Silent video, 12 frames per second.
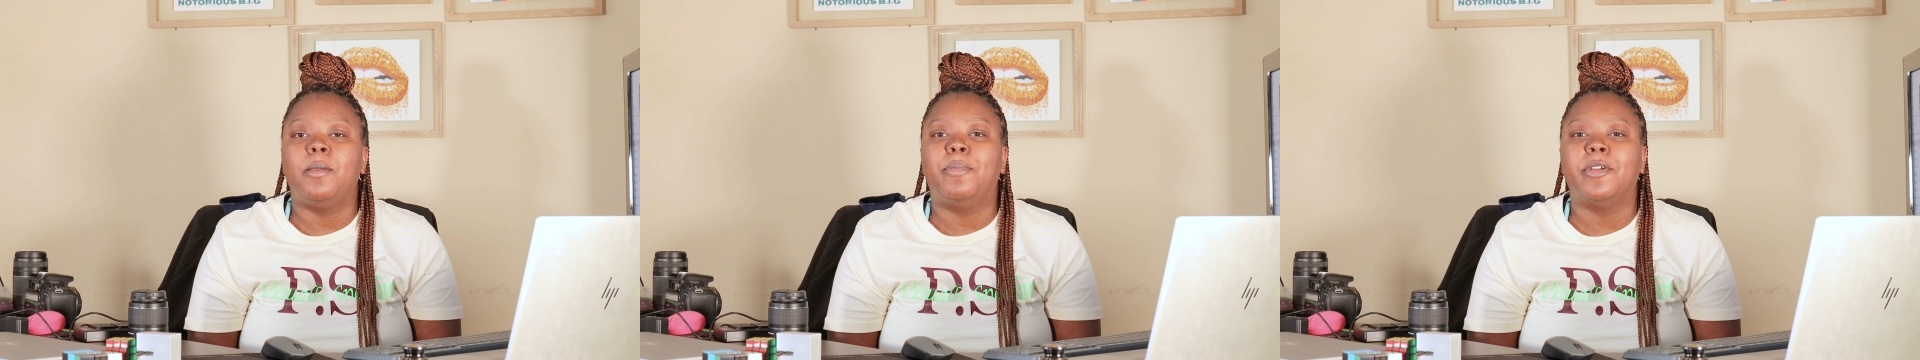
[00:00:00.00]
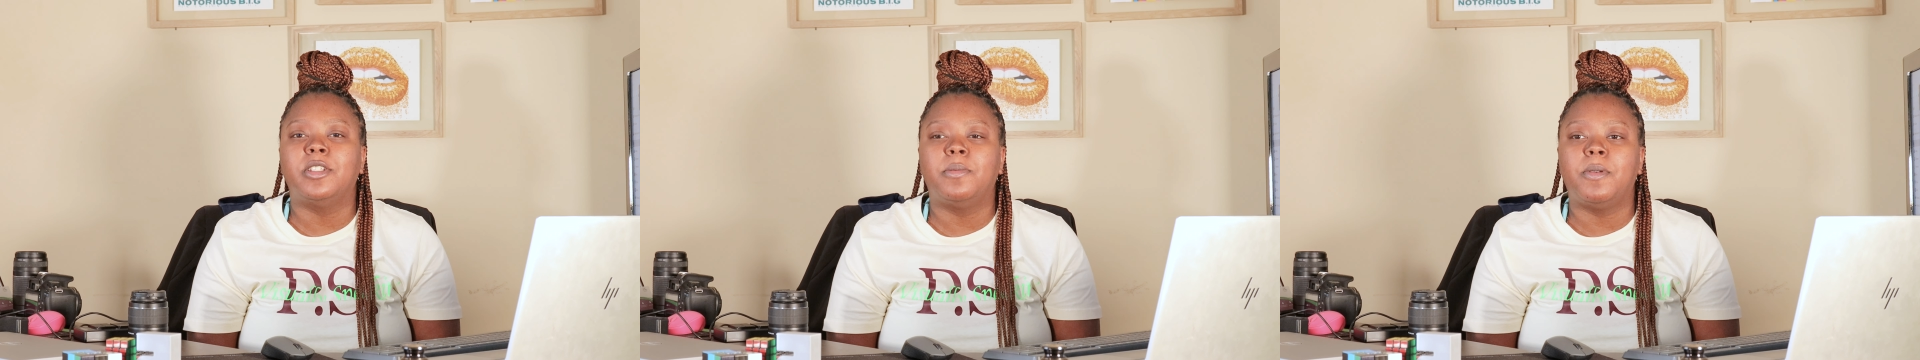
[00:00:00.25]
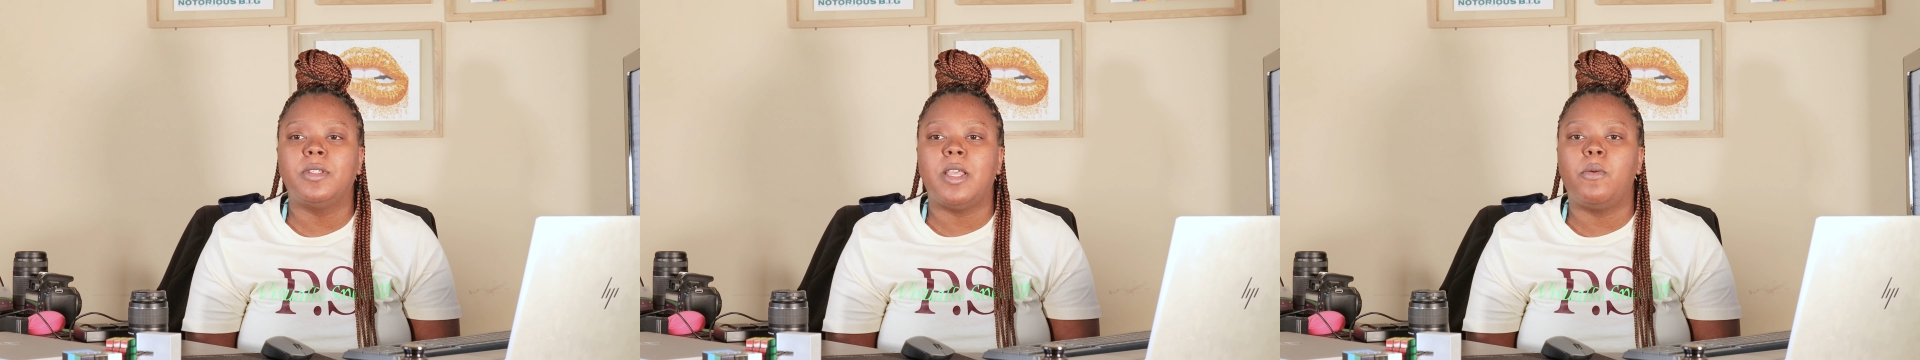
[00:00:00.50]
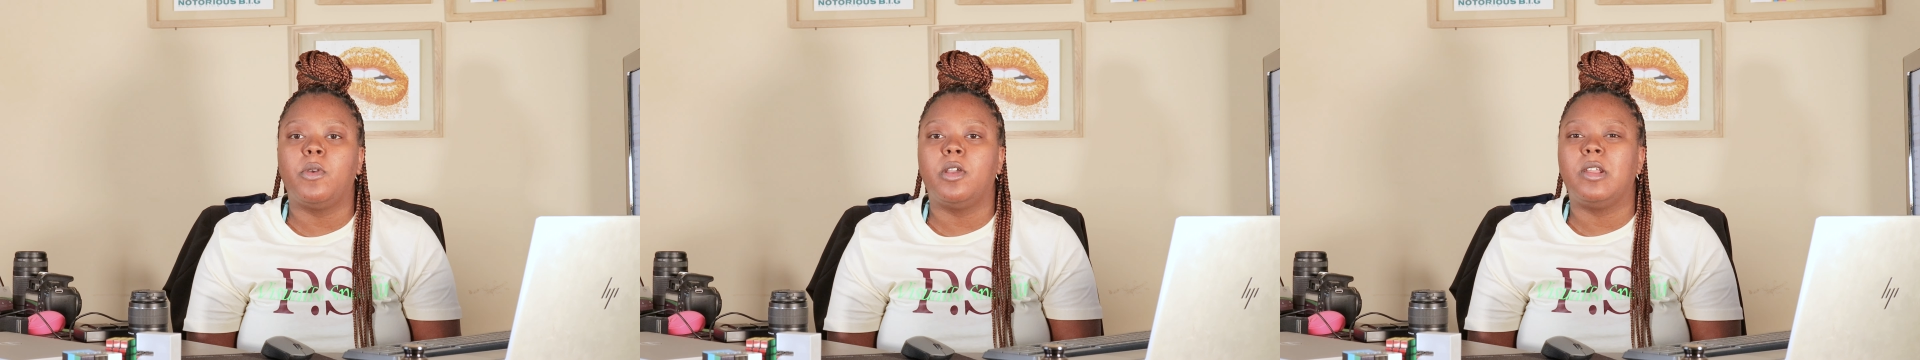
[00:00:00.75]
The principles
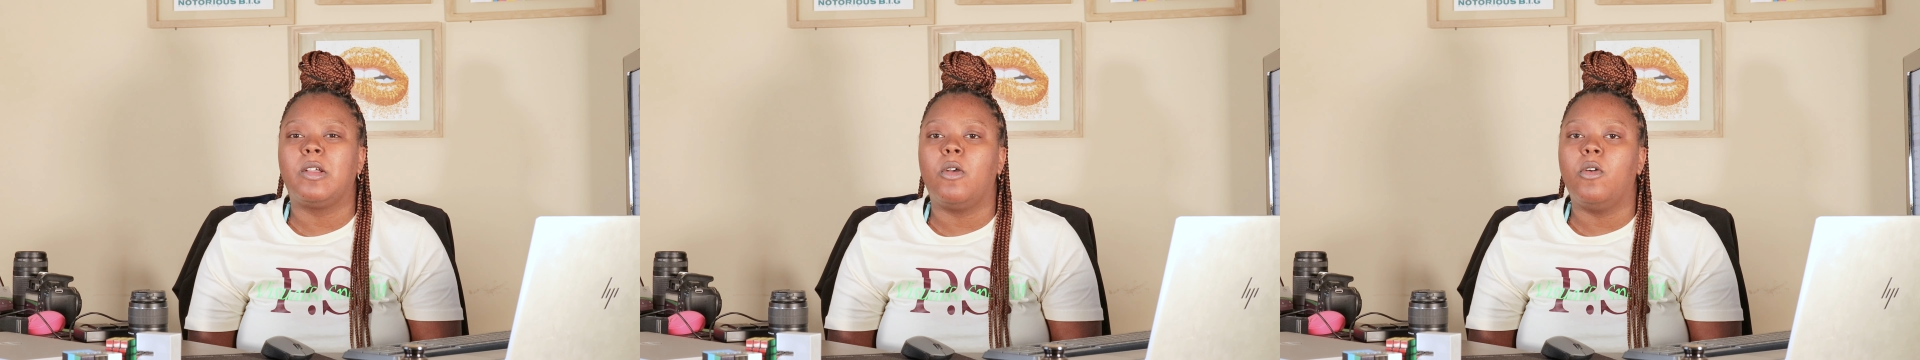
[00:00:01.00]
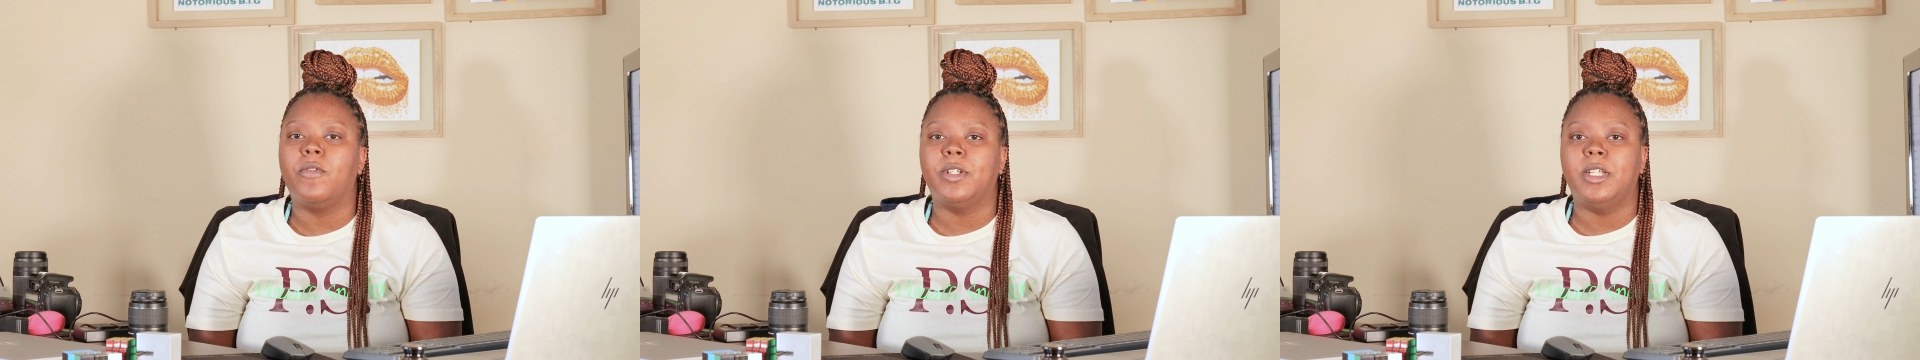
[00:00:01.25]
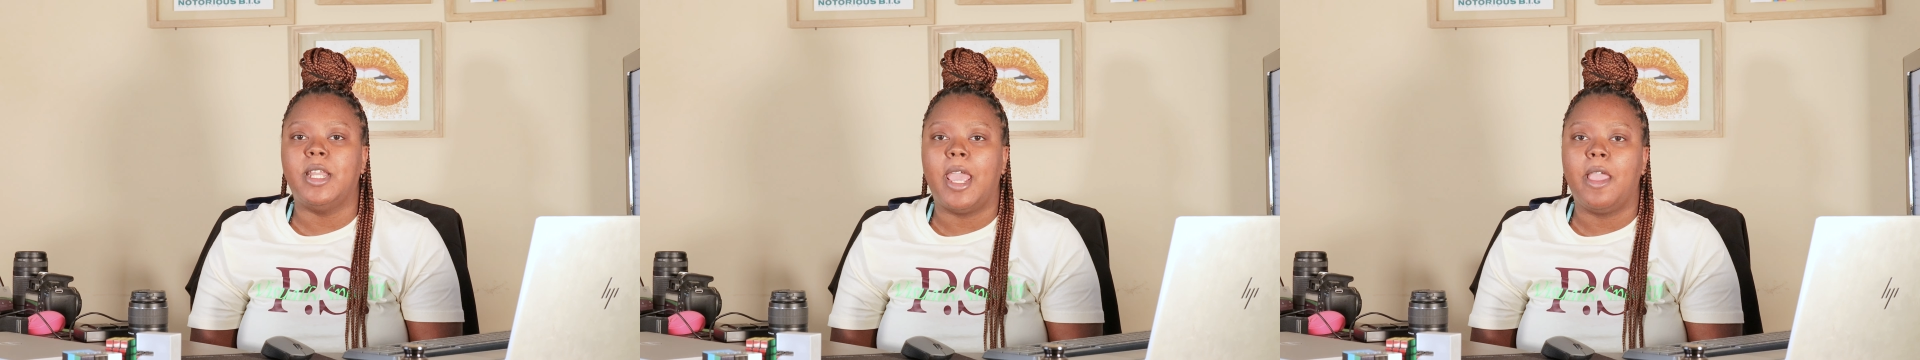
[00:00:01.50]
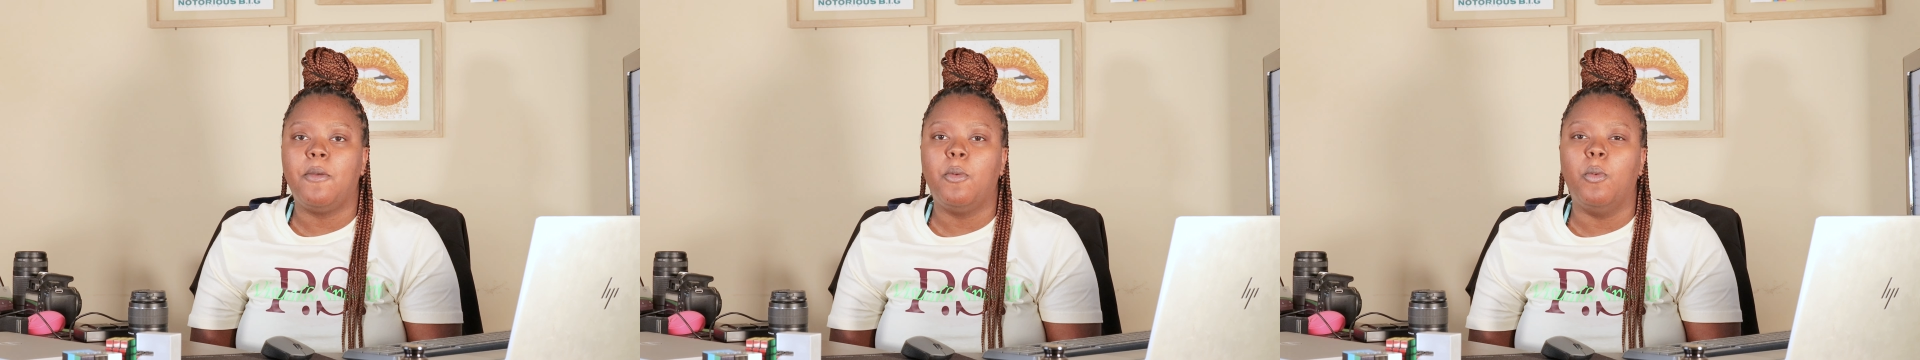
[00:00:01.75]
that we're going to go over
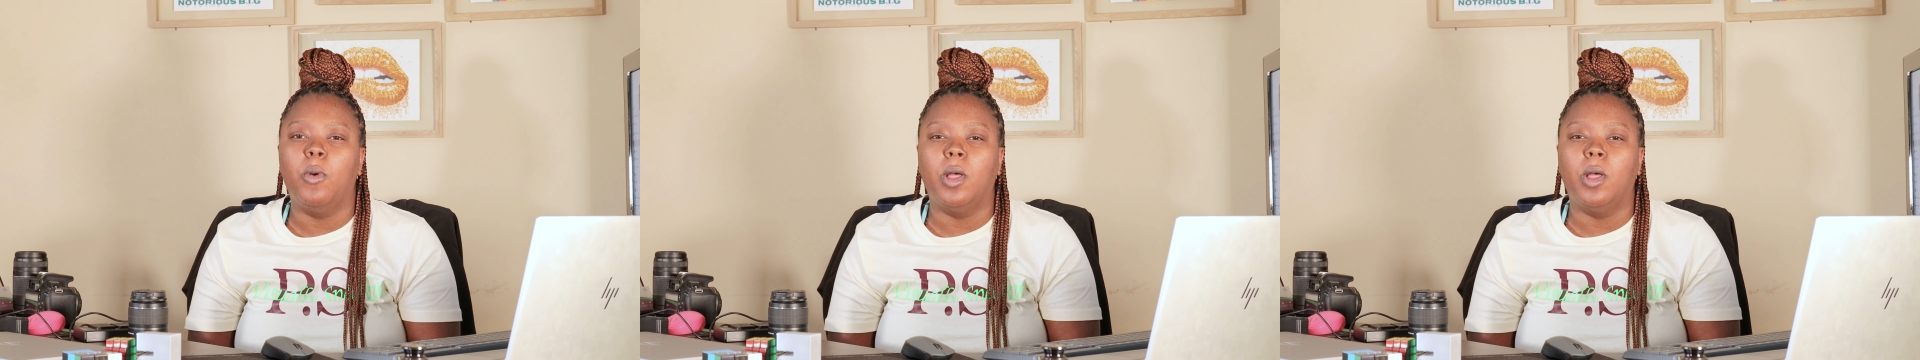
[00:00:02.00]
today